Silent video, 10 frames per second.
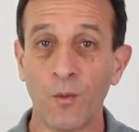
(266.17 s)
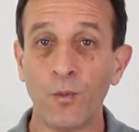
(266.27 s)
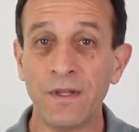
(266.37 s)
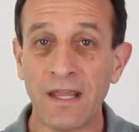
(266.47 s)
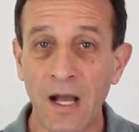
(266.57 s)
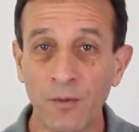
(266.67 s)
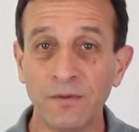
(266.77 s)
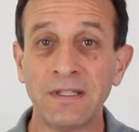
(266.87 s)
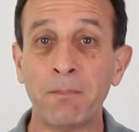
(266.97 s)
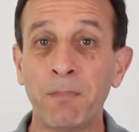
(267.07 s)

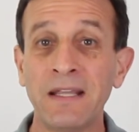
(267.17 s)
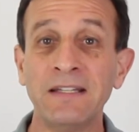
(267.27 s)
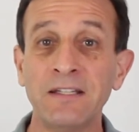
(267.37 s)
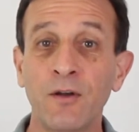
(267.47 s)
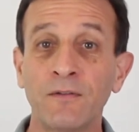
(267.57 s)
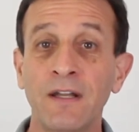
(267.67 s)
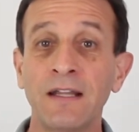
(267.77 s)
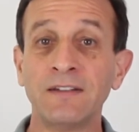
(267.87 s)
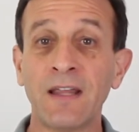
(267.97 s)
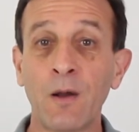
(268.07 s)
without depending on
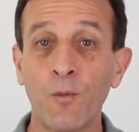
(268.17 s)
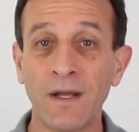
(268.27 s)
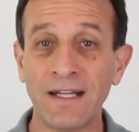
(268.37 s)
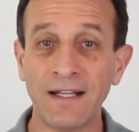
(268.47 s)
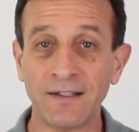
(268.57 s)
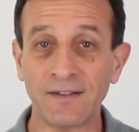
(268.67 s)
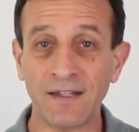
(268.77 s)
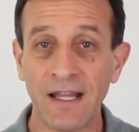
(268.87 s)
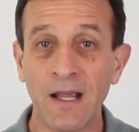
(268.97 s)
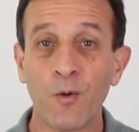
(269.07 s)
someone else,
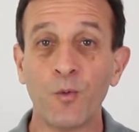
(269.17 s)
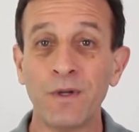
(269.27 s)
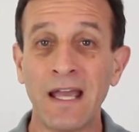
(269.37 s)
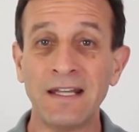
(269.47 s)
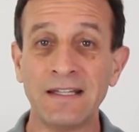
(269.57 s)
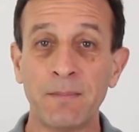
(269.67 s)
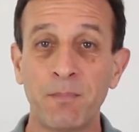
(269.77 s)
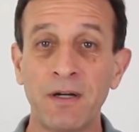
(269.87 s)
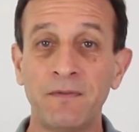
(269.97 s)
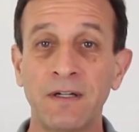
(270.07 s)
we are in the
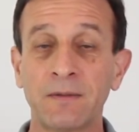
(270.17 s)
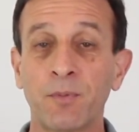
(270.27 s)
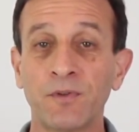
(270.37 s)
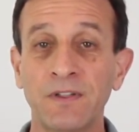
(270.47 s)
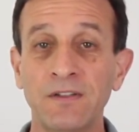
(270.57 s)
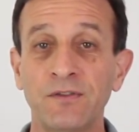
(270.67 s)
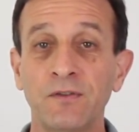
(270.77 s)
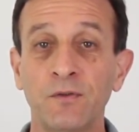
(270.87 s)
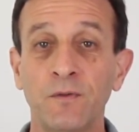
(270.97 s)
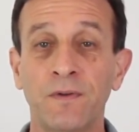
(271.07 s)
perfect
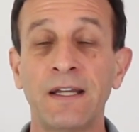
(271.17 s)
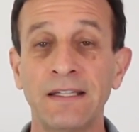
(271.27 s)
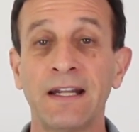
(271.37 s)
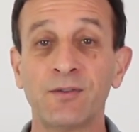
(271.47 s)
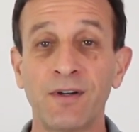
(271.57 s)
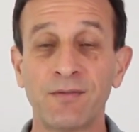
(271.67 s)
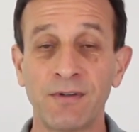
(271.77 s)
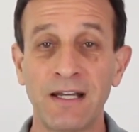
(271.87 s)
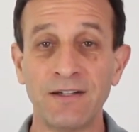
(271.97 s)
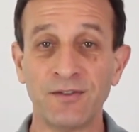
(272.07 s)
position to find a great
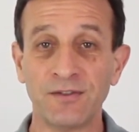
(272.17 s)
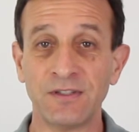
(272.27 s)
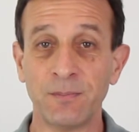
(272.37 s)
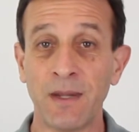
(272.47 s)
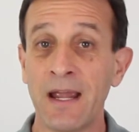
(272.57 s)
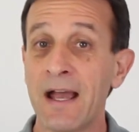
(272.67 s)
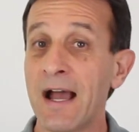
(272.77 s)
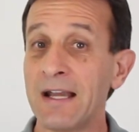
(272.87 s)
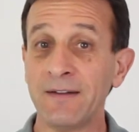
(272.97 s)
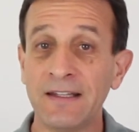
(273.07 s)
relationship.
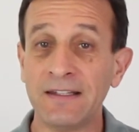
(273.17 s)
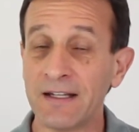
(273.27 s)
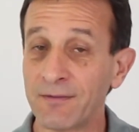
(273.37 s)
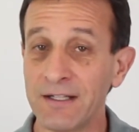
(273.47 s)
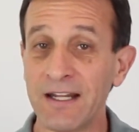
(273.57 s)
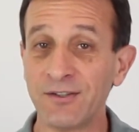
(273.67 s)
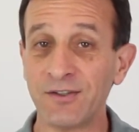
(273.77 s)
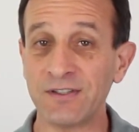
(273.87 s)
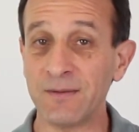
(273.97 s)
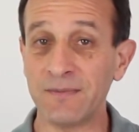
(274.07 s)
And if the
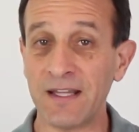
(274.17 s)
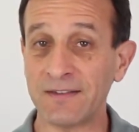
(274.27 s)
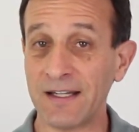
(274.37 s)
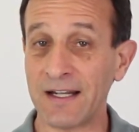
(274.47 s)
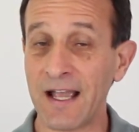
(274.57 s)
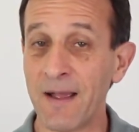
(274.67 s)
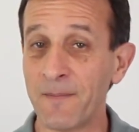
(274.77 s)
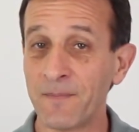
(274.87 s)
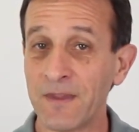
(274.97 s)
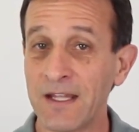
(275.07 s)
relationship doesn't
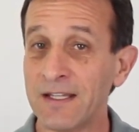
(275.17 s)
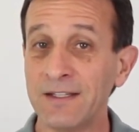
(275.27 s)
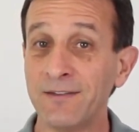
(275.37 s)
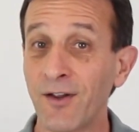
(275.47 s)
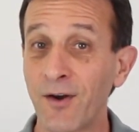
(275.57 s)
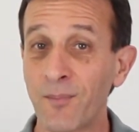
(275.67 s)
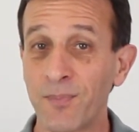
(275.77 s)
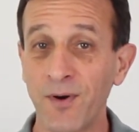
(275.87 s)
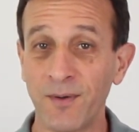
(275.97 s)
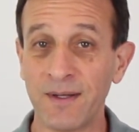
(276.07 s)
come, it's not our
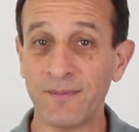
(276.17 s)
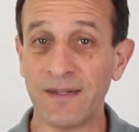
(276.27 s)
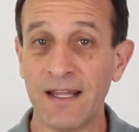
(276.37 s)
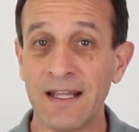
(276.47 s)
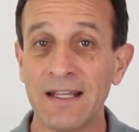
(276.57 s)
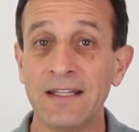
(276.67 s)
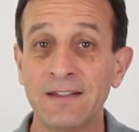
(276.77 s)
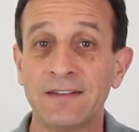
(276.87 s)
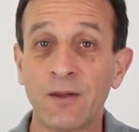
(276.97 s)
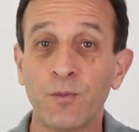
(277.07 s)
problem.
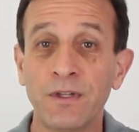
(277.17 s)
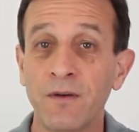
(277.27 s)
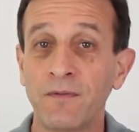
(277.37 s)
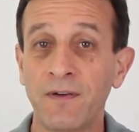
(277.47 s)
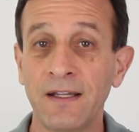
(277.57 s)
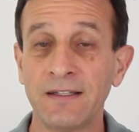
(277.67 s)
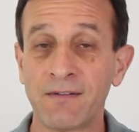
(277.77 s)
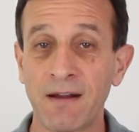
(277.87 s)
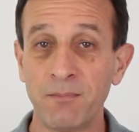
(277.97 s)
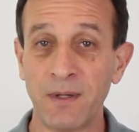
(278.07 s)
It's that we don't find the
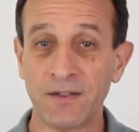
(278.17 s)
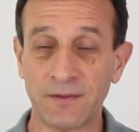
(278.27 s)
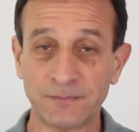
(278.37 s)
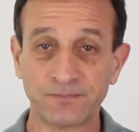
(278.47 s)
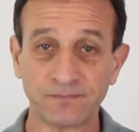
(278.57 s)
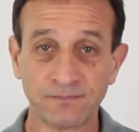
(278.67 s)
right person.